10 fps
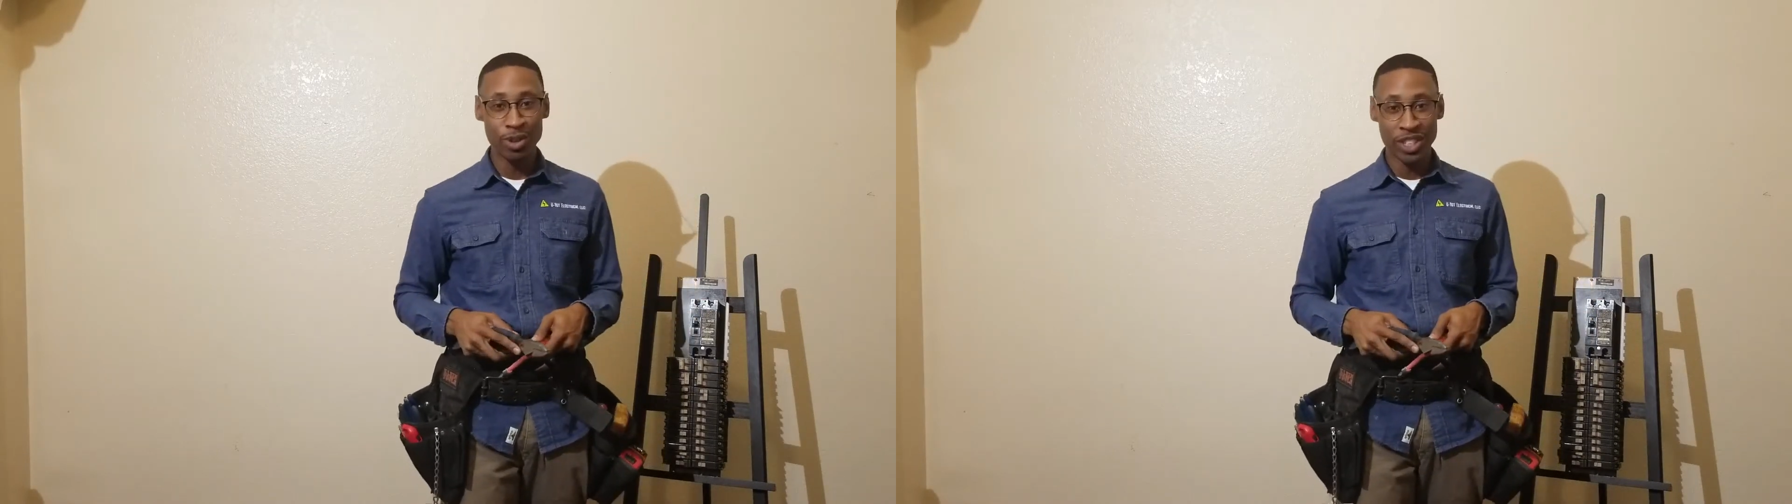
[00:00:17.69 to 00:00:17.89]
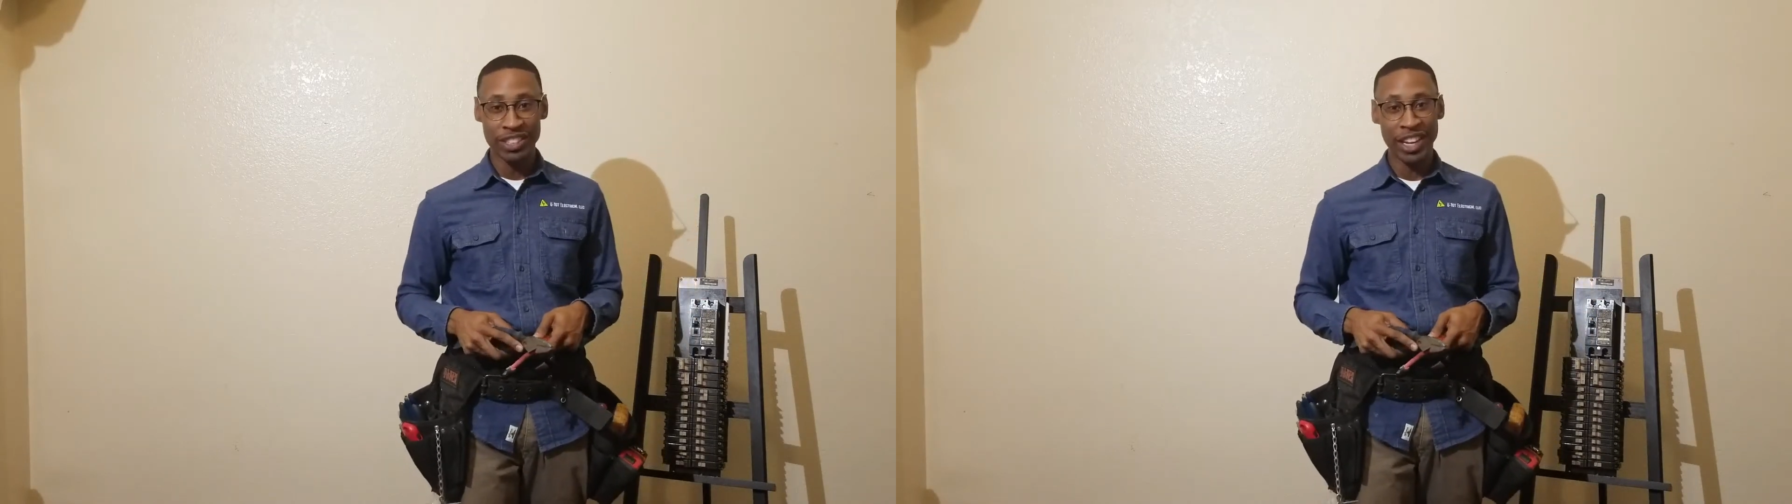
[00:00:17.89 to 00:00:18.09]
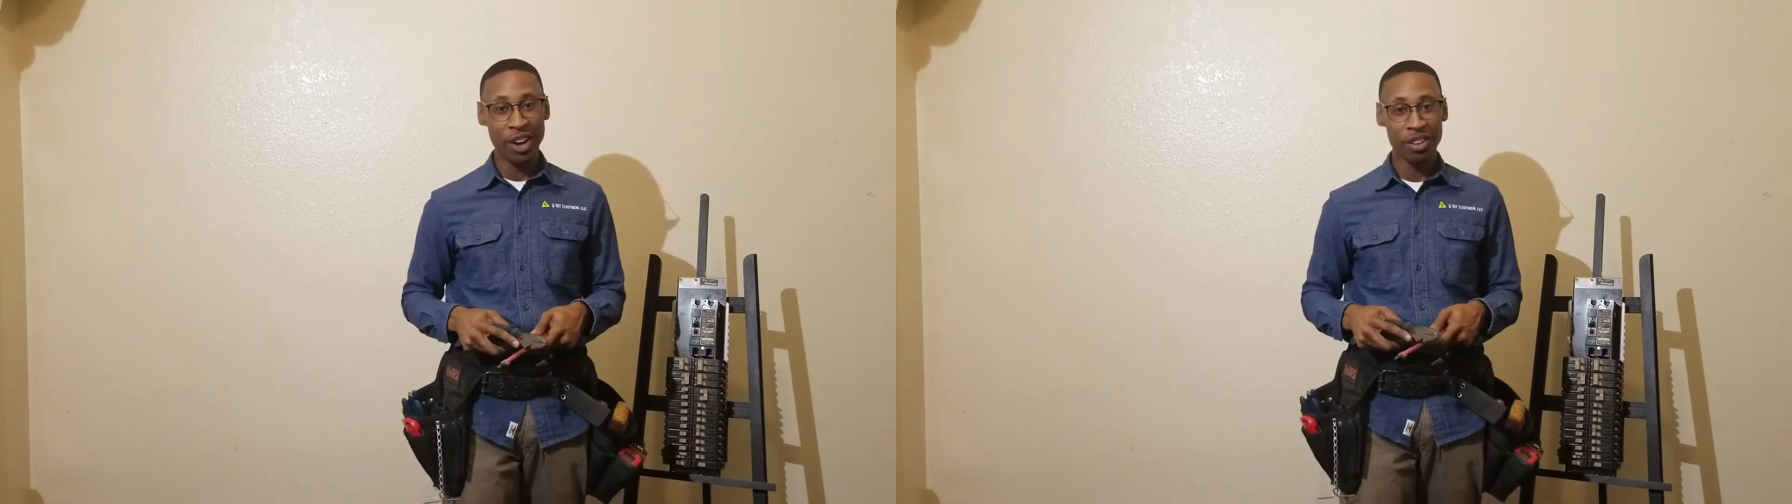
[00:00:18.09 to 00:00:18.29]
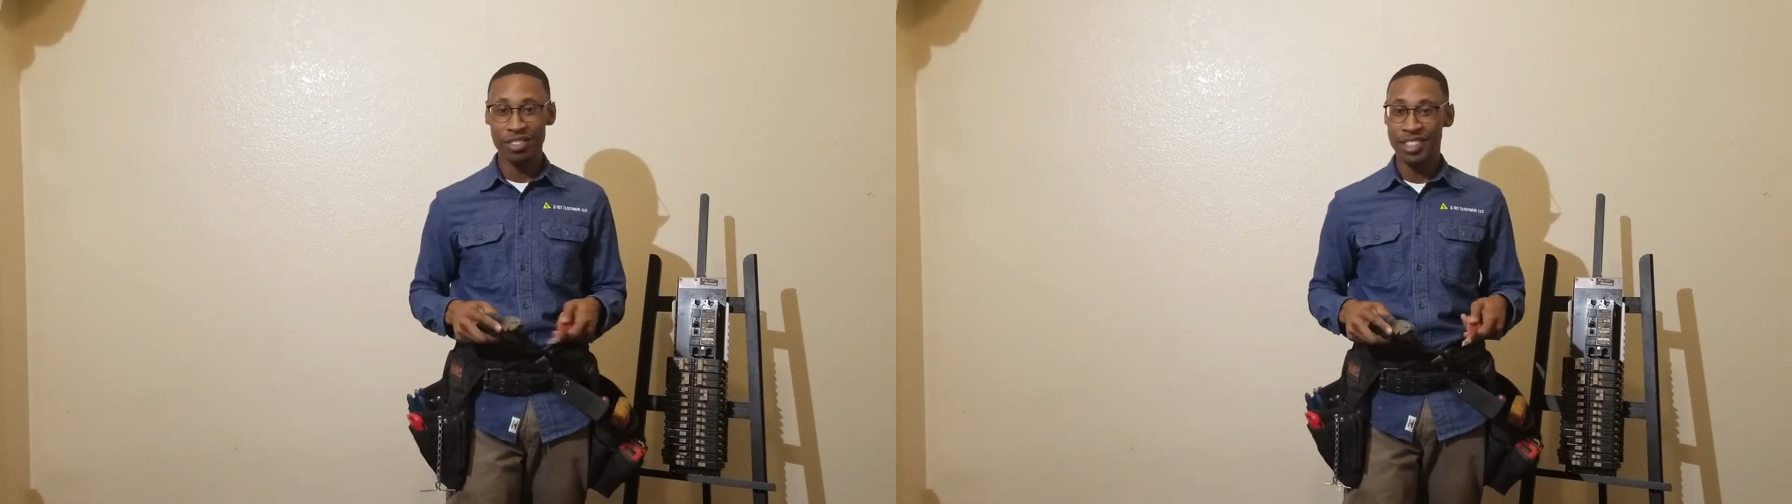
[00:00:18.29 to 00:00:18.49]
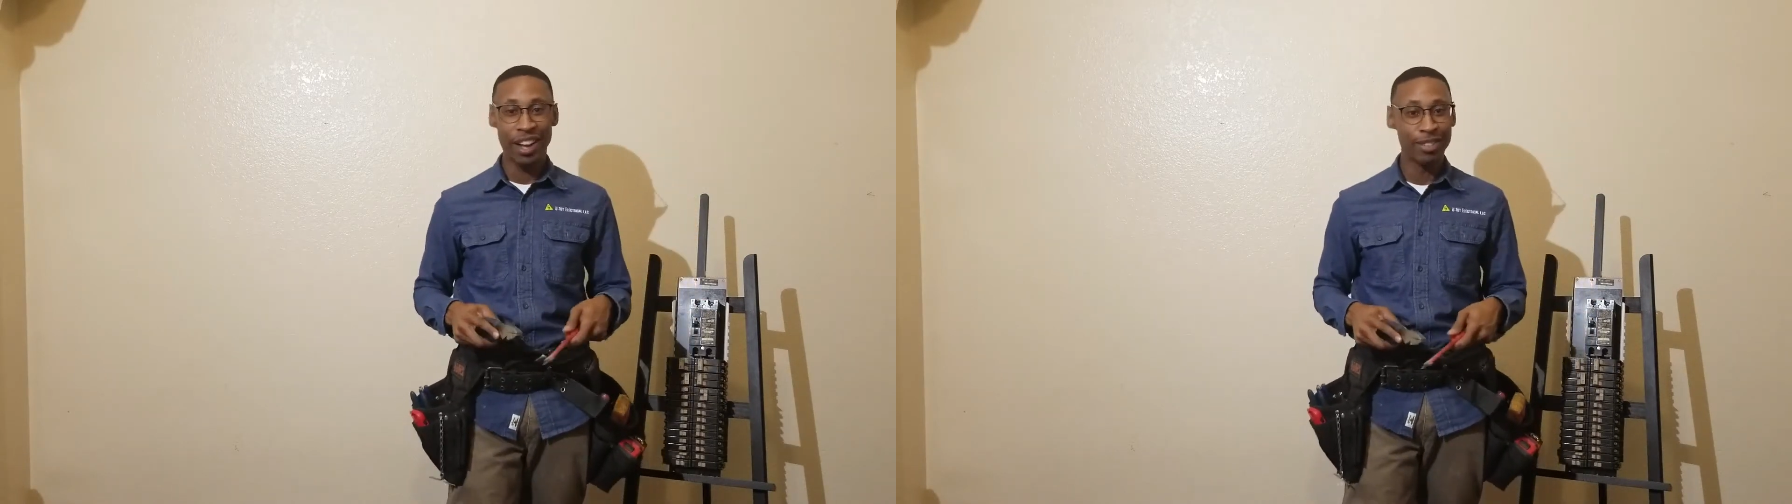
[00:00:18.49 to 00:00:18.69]
because they're
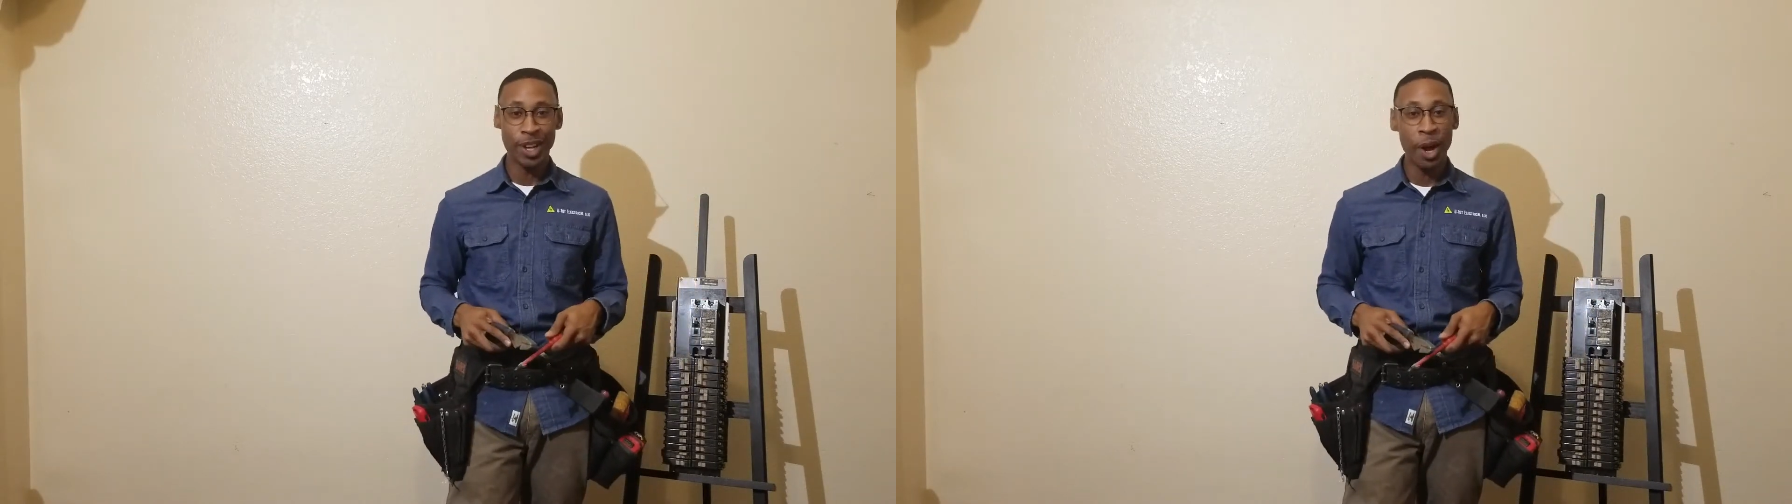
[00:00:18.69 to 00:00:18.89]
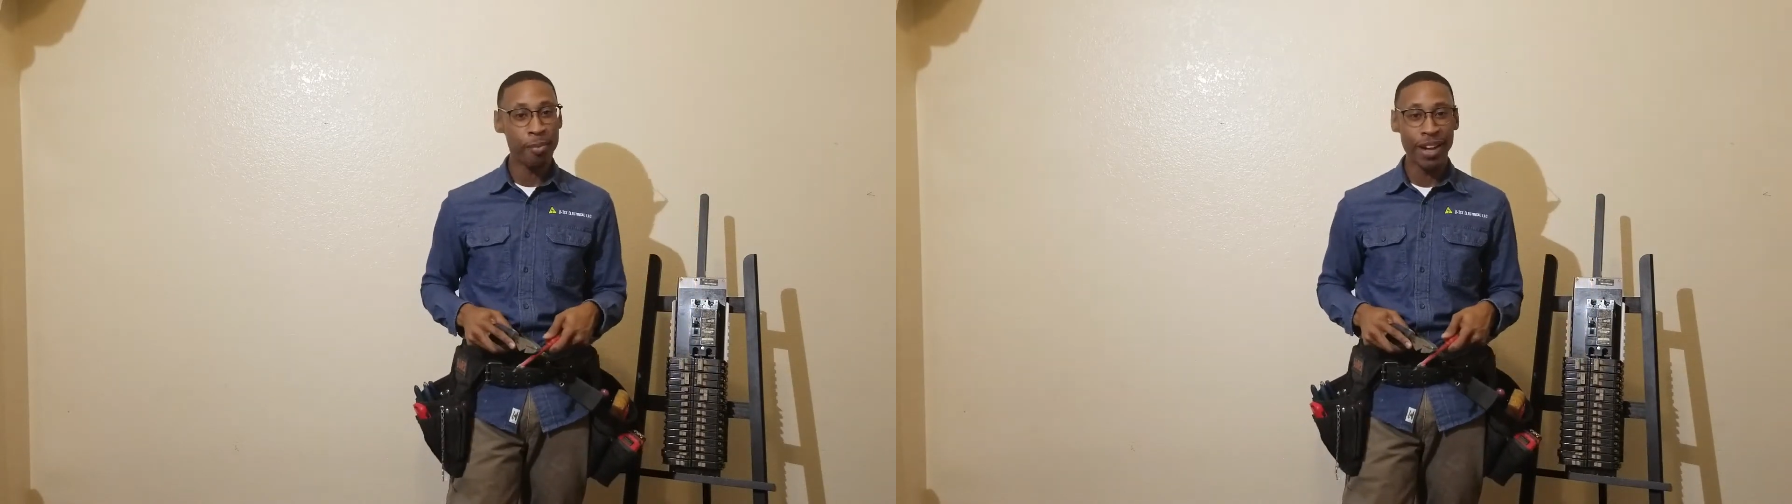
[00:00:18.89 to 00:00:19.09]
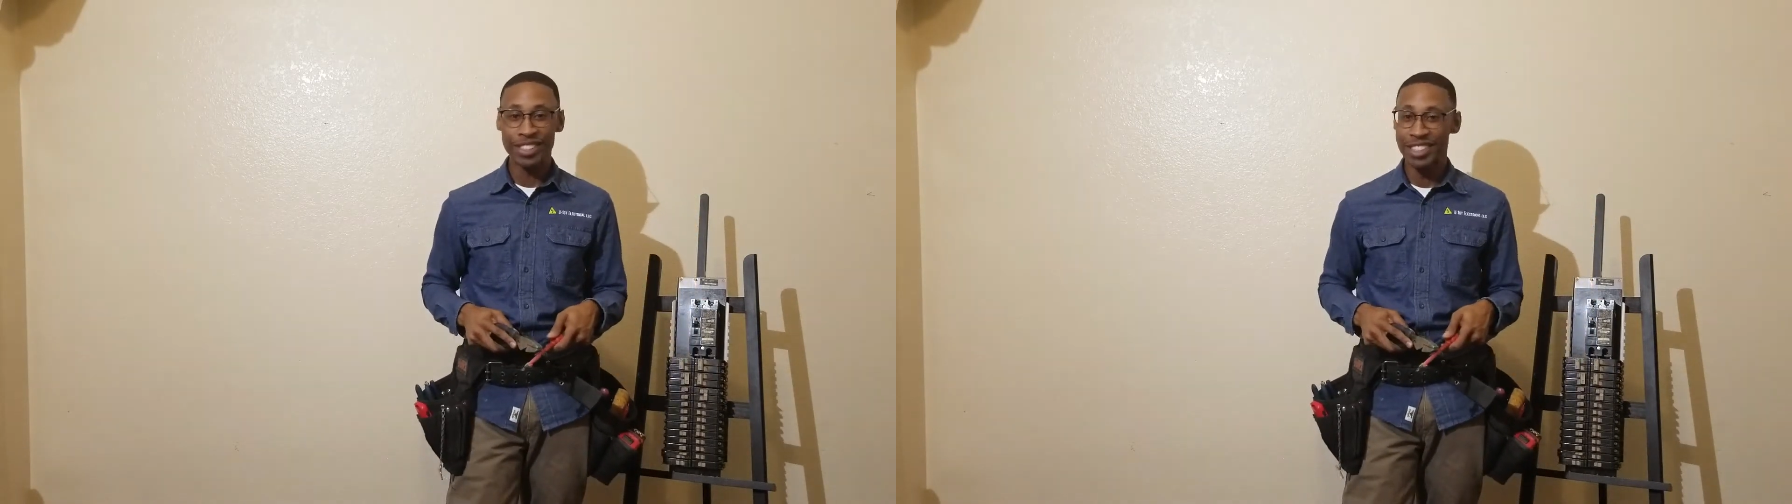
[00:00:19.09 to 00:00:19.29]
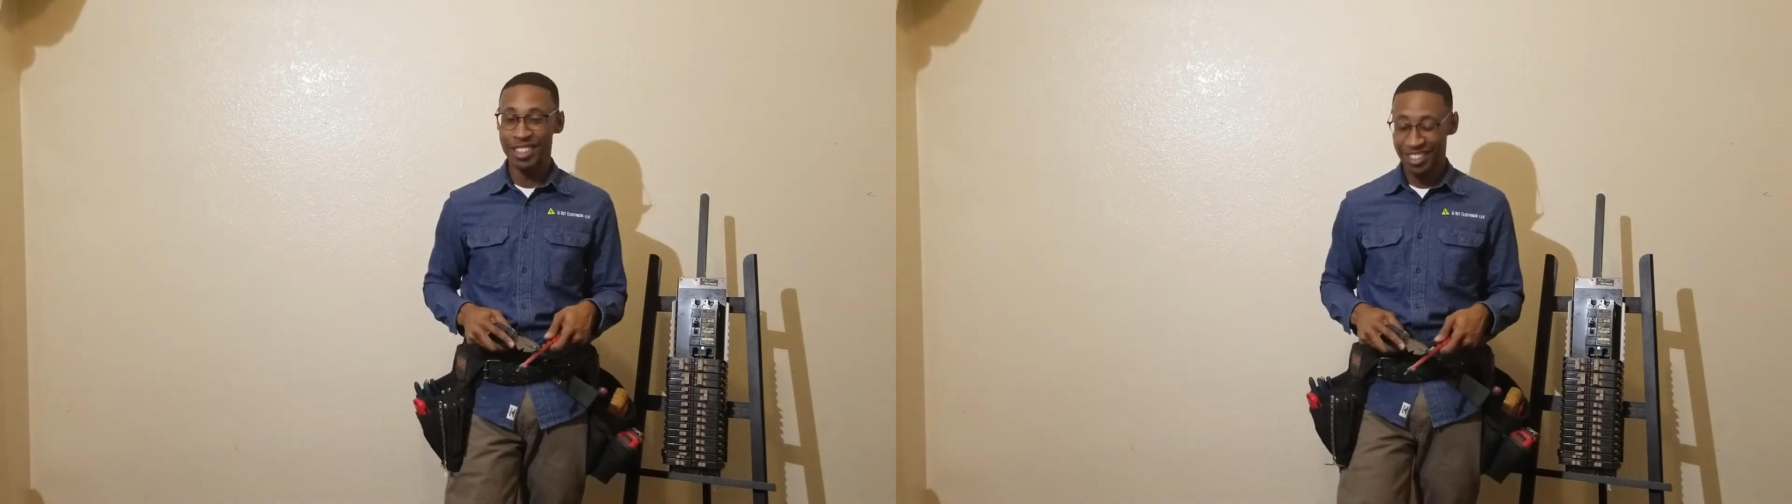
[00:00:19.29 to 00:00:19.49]
gonna talk about you.